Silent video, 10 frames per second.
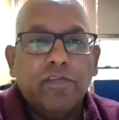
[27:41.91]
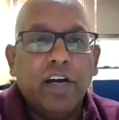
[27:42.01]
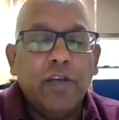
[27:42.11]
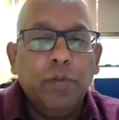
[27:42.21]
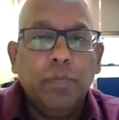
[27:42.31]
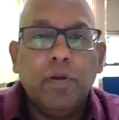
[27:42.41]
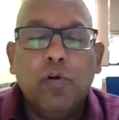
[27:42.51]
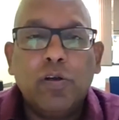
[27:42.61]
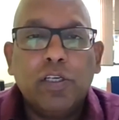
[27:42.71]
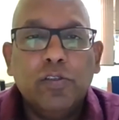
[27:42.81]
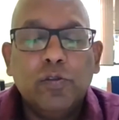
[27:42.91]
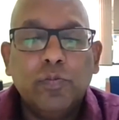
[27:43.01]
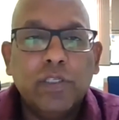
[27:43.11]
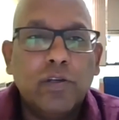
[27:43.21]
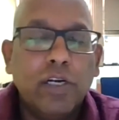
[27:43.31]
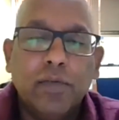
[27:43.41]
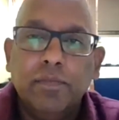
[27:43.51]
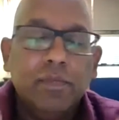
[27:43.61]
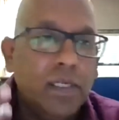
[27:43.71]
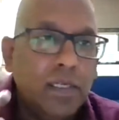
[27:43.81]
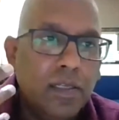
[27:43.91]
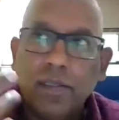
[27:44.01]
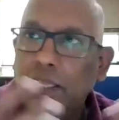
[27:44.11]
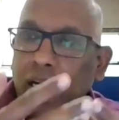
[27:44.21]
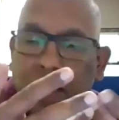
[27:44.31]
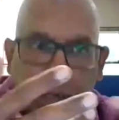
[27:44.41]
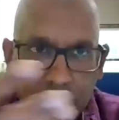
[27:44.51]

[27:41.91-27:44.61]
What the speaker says: 5 people walk into Mizoram, they'll